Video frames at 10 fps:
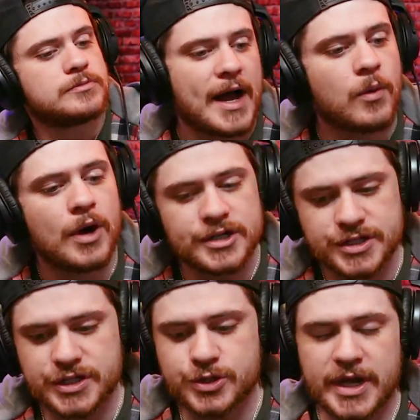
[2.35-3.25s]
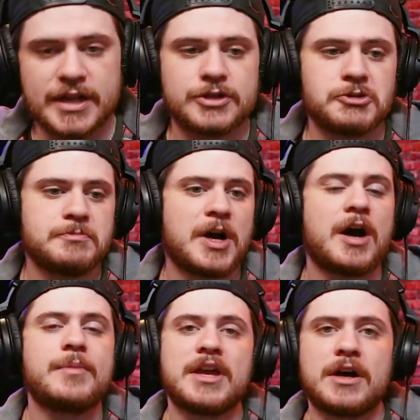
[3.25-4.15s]
I watched the trailer.
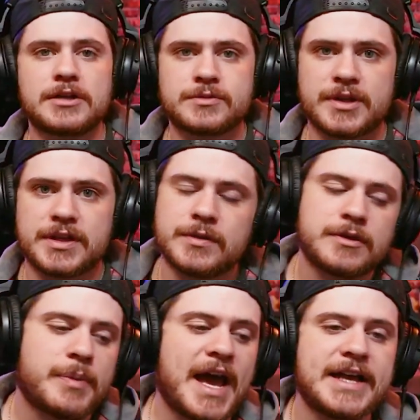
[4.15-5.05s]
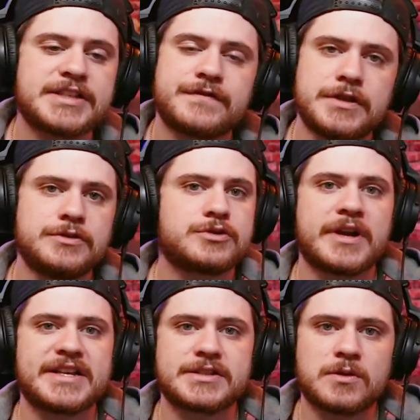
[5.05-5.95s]
I'll be honest with you. The past few
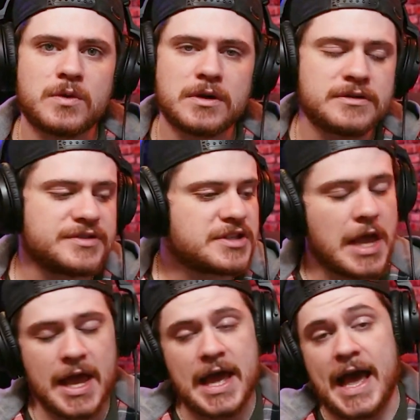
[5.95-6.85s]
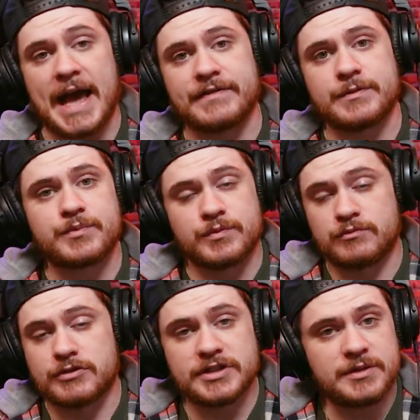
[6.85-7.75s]
Jurassic Worlds haven't
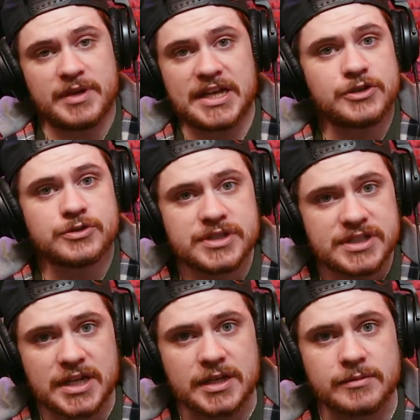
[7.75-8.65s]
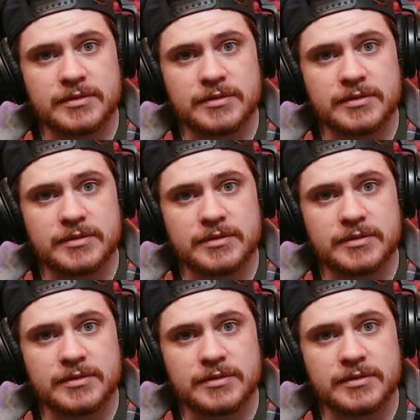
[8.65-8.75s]
really been interested in.